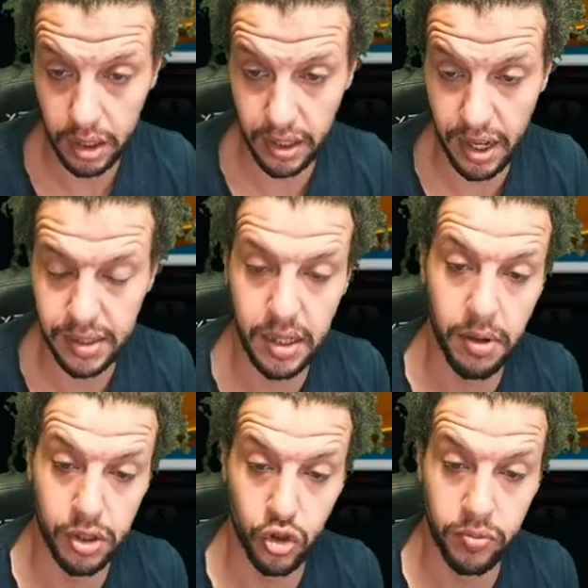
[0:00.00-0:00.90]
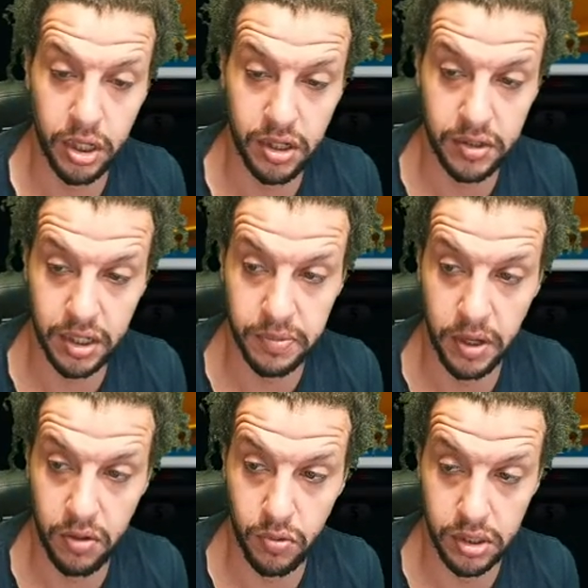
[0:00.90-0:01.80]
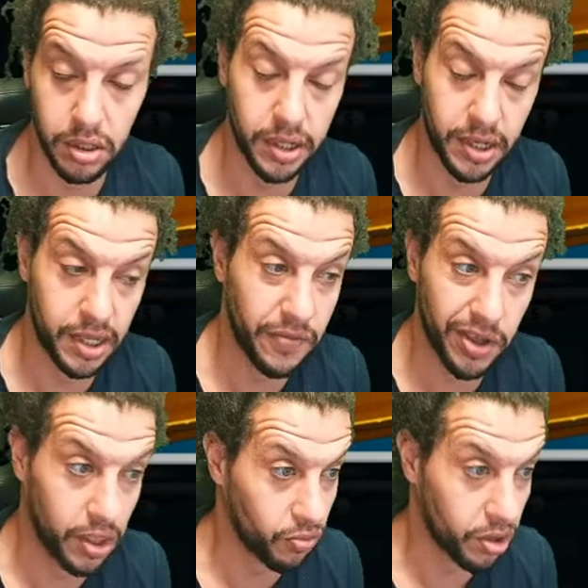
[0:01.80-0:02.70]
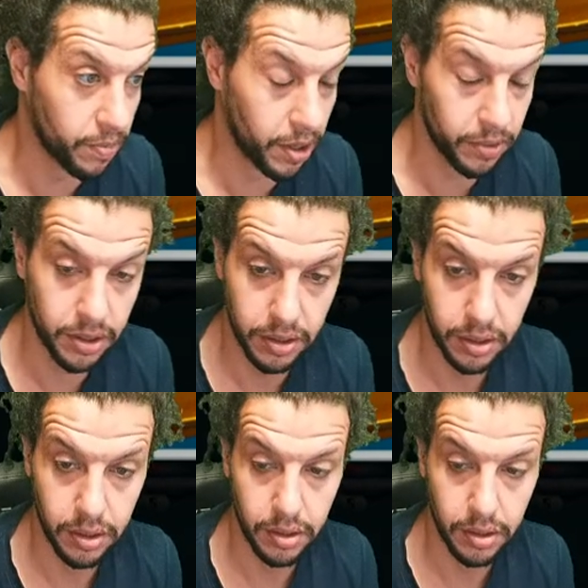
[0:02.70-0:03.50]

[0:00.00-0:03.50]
Like the last time I saw him, 96 million was like in Kiviki 3, maybe.